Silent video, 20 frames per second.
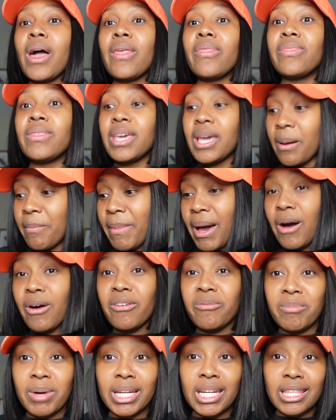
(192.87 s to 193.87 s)
the amount
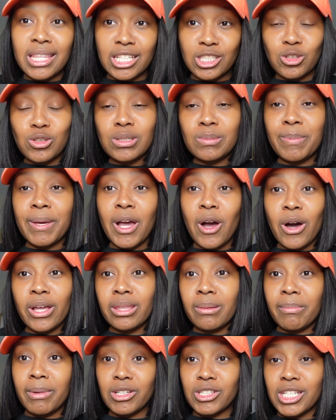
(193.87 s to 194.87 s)
of money that you spent on
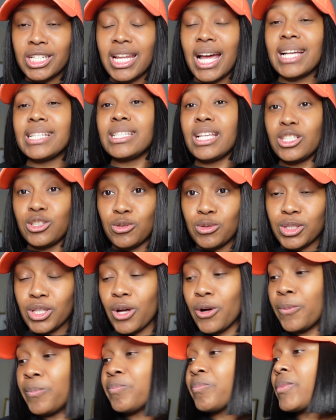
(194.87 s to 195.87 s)
the merchandise that you
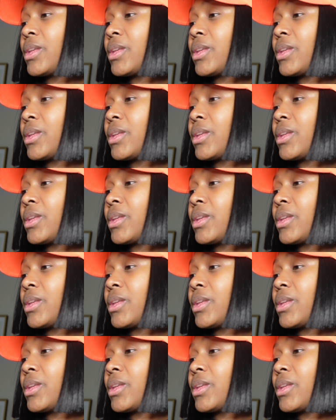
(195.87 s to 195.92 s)
sold.